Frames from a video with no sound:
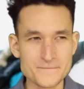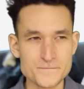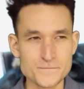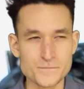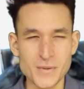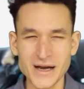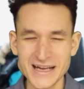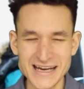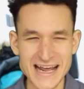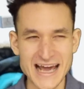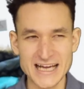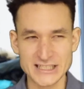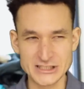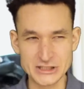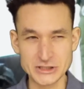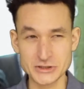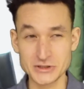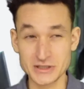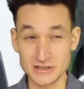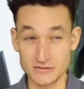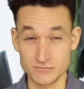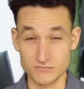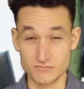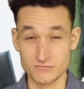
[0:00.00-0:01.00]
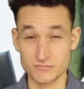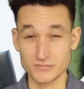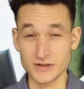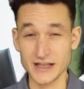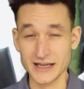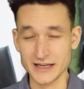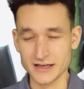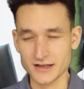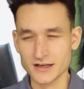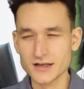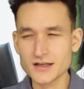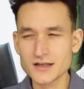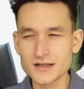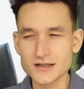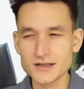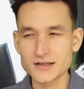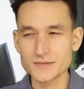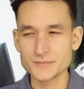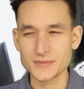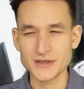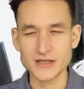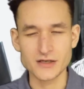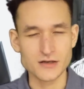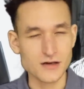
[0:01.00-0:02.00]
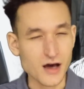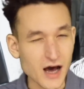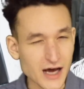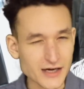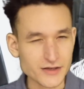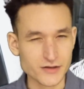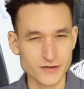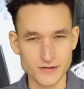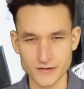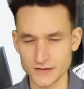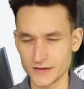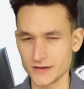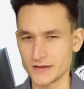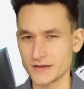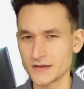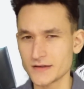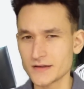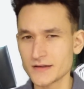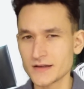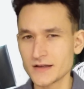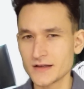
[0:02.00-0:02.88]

might actually, like, be not good.